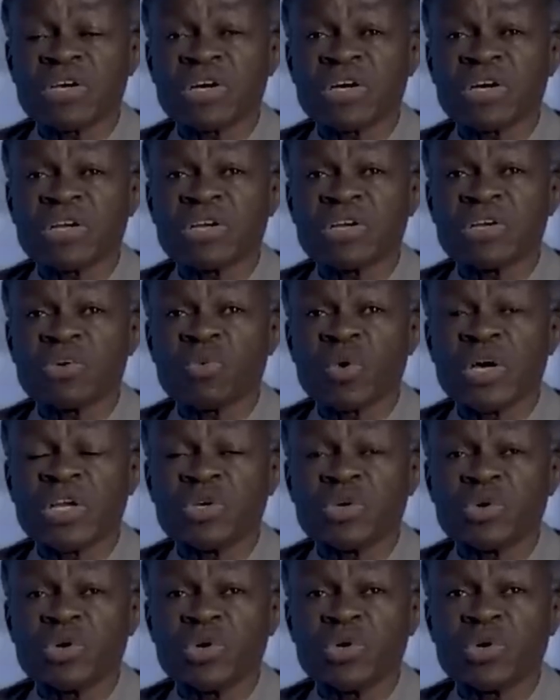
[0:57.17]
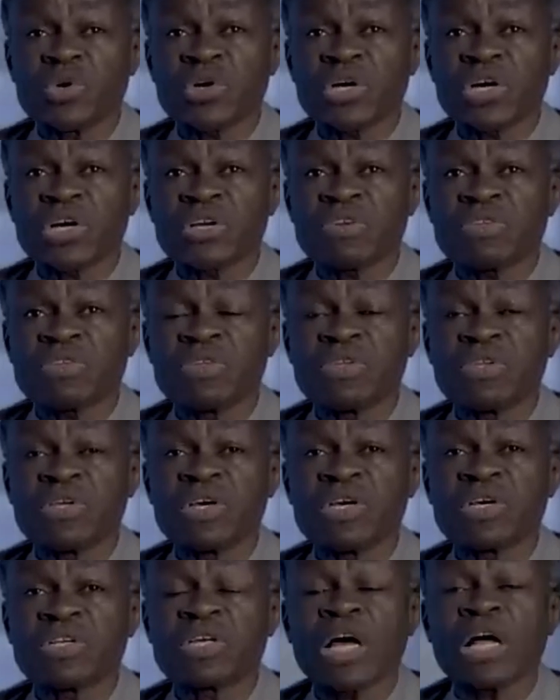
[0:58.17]
and when you look at
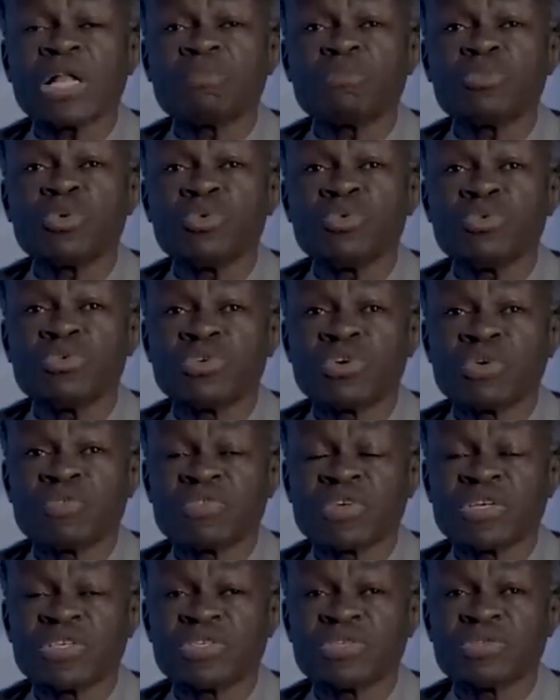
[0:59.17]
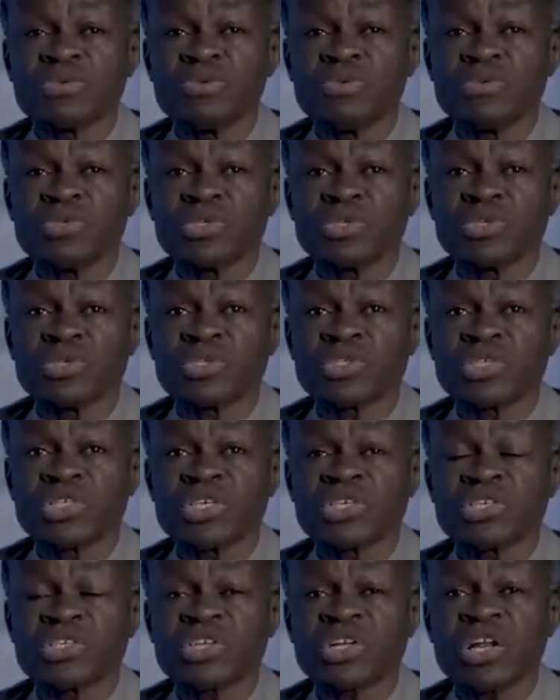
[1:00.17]
the Talmud of the Jews, you
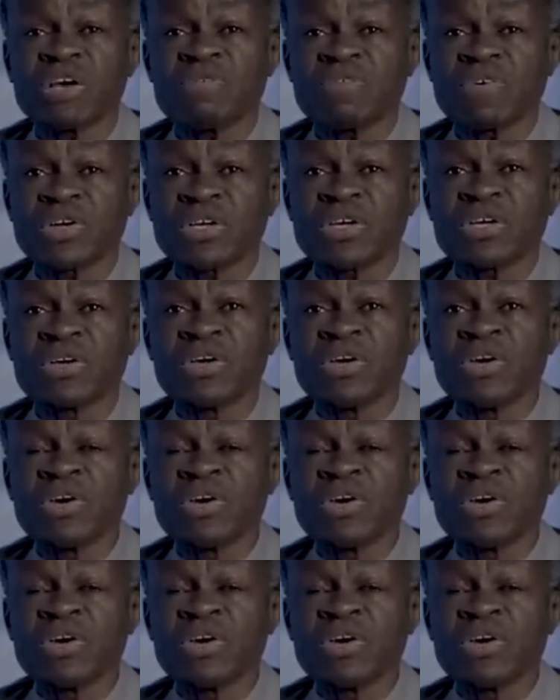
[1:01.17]
see slavery.